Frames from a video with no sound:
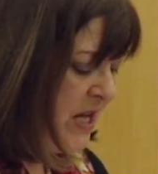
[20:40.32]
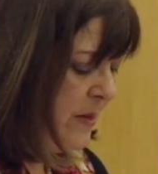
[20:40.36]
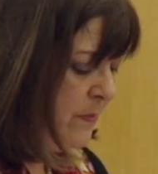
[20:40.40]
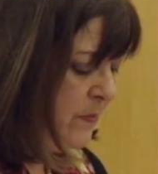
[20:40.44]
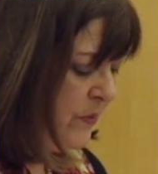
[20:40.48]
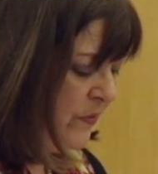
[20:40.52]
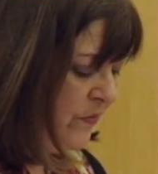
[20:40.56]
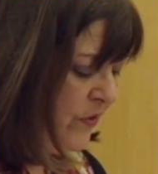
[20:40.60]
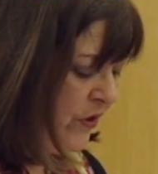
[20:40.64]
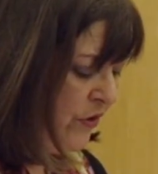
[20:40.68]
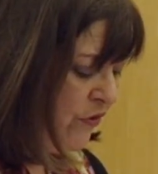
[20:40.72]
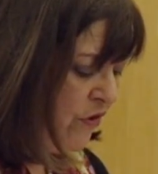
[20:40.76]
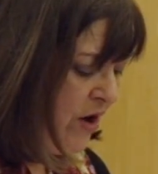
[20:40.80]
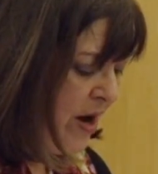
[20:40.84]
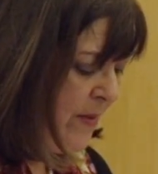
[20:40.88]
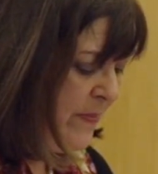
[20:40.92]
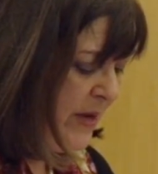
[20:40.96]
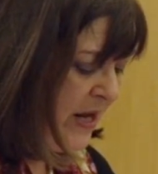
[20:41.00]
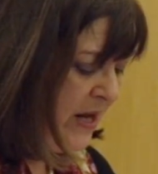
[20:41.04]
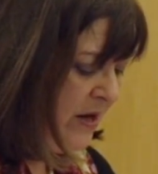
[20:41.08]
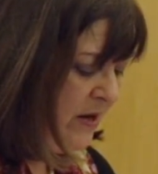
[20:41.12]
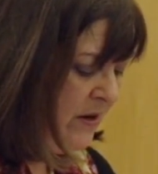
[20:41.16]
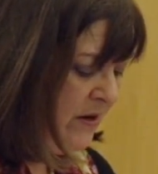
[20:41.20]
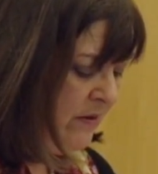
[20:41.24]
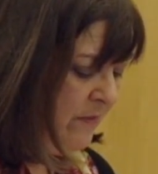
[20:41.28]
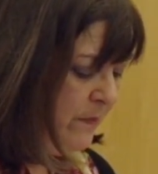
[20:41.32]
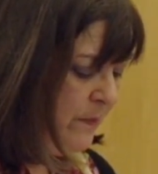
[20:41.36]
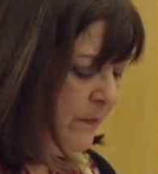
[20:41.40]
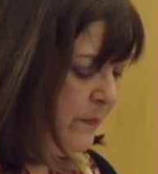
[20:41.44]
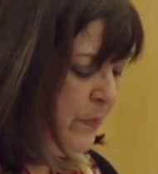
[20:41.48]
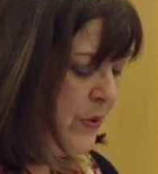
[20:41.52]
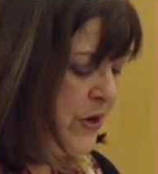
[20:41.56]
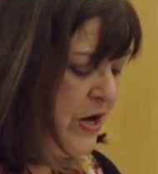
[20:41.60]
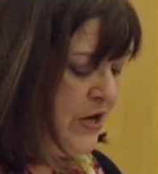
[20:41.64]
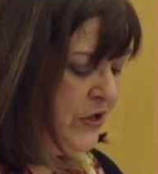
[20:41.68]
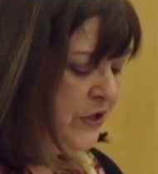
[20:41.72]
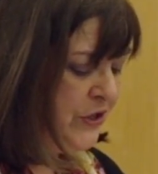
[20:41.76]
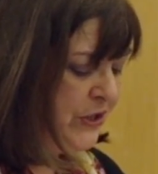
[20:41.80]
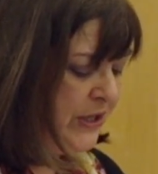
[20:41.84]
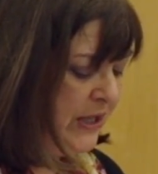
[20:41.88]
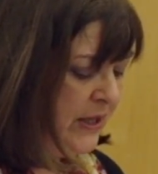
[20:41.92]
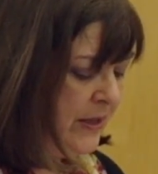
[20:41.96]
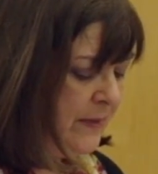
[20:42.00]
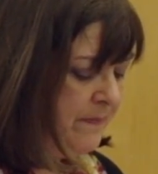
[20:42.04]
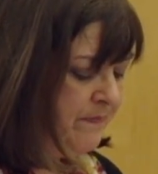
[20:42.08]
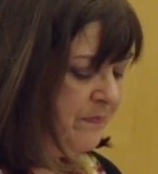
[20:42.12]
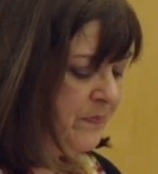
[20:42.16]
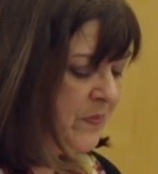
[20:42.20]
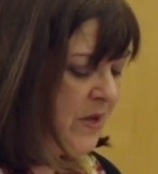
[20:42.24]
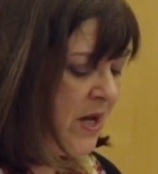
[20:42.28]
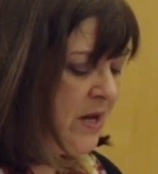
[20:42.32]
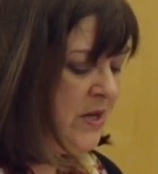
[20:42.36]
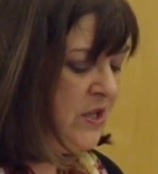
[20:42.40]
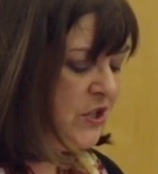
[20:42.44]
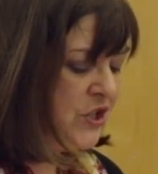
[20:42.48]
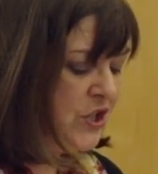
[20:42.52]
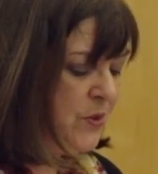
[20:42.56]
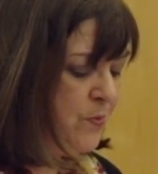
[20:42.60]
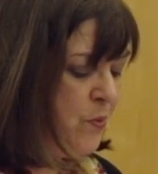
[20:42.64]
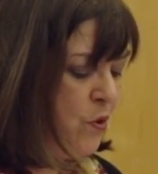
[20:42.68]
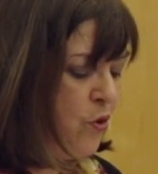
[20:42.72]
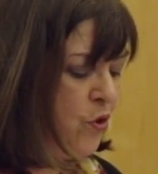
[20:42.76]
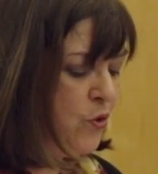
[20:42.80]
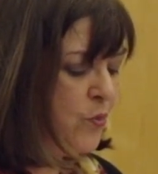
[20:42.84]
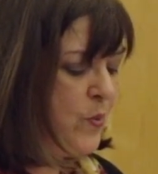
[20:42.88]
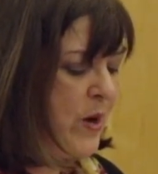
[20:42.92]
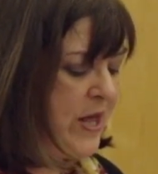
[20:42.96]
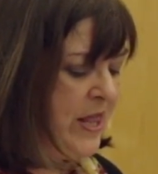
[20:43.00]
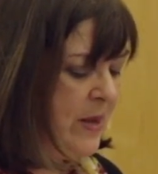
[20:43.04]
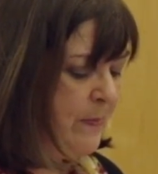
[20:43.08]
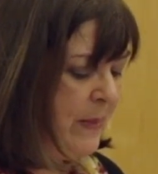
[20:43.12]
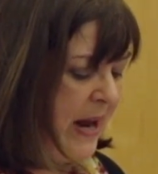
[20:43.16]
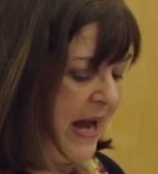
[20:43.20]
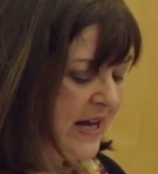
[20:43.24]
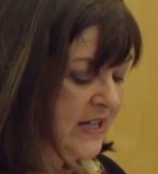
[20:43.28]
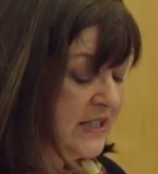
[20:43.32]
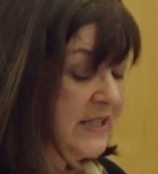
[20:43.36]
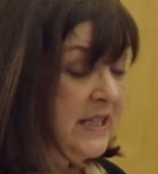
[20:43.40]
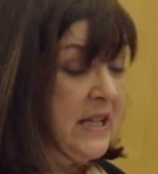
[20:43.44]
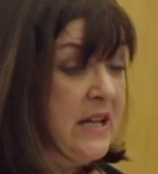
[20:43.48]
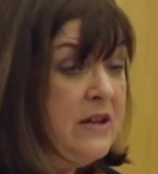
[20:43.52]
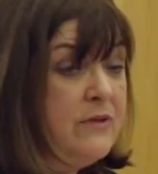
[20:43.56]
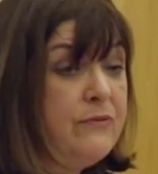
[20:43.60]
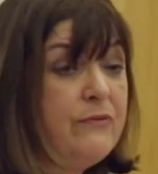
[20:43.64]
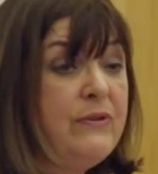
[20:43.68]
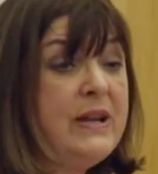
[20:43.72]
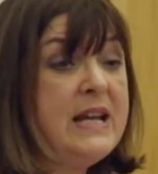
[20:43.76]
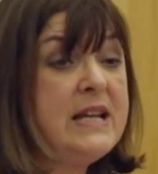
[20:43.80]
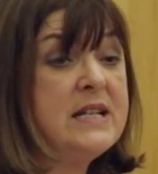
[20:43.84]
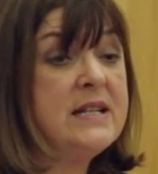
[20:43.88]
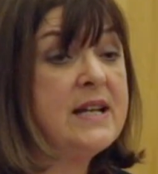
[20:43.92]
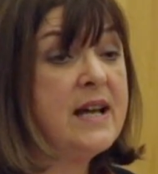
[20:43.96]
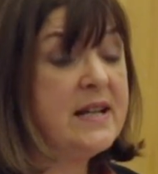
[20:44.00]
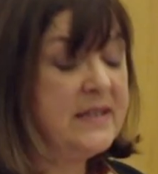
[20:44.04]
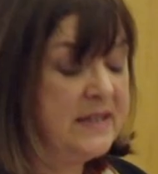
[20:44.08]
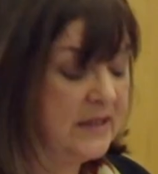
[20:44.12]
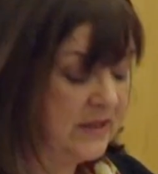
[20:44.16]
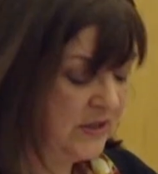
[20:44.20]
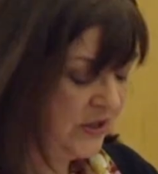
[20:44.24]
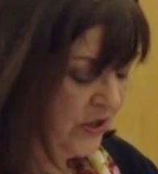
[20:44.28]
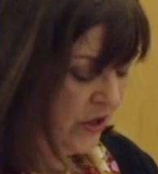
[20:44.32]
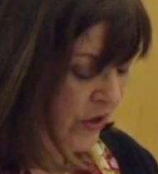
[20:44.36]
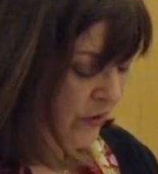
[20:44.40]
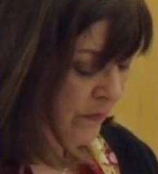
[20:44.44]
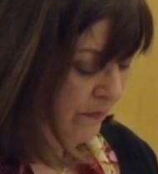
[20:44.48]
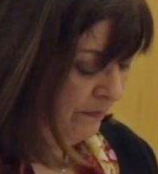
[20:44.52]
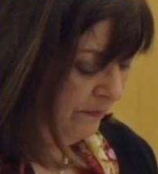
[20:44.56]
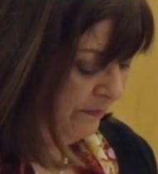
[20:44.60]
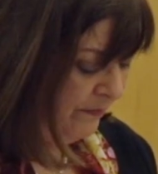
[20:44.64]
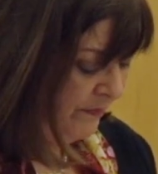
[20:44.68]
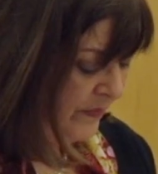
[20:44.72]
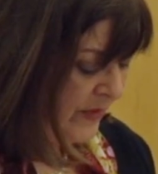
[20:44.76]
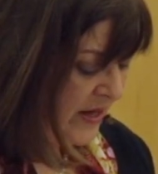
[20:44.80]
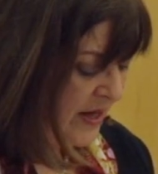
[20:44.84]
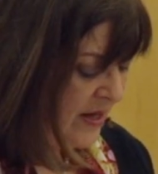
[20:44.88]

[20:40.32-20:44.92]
tip of the Crimean Peninsula, and it's the port where the Black Sea Fleet has its home.